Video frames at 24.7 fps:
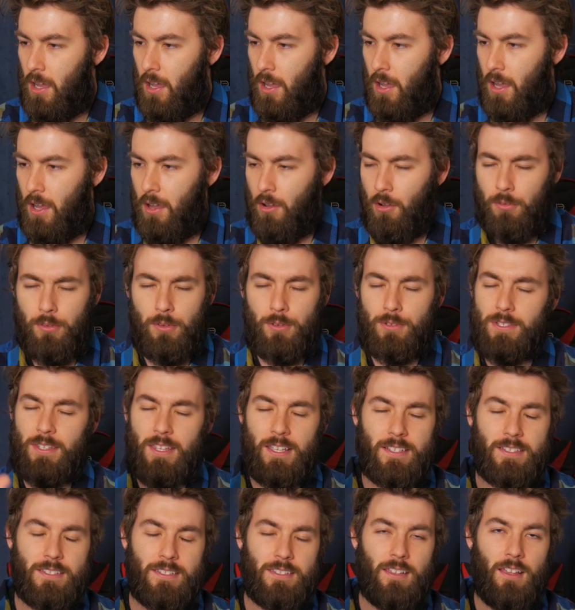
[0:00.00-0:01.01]
all those
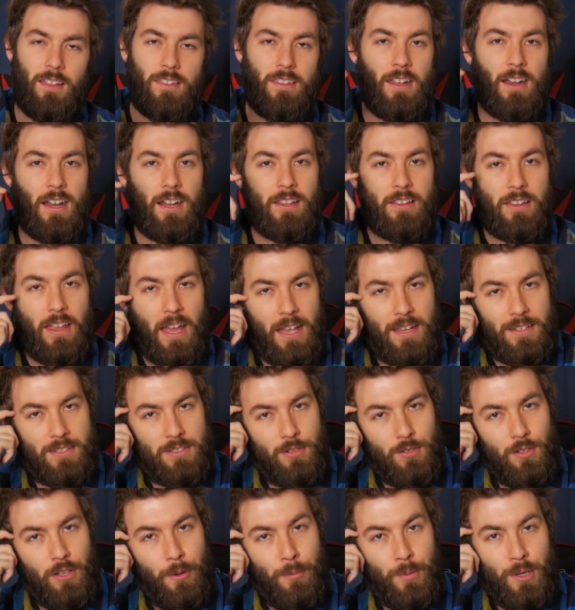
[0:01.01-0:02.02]
things that I asked
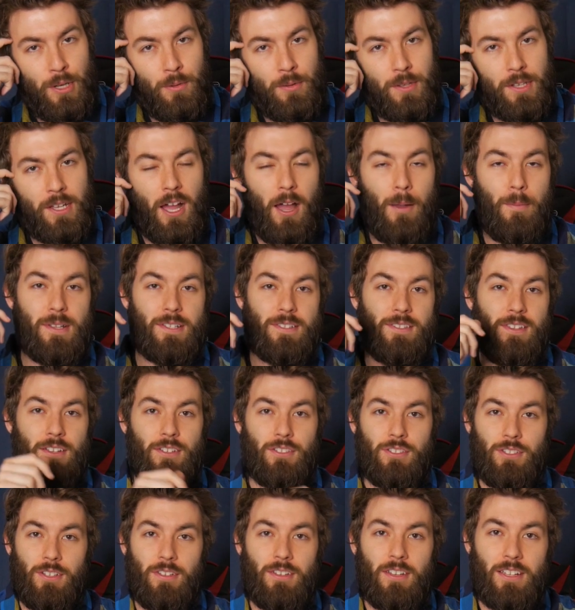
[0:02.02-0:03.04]
you to let me know in the comment
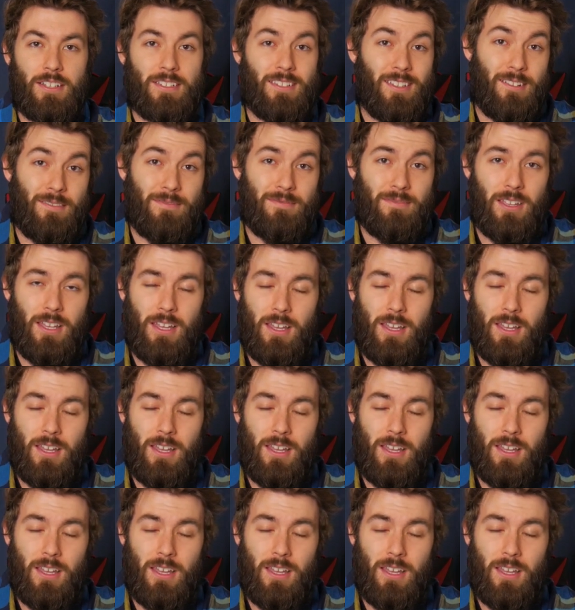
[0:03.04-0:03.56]
section, because I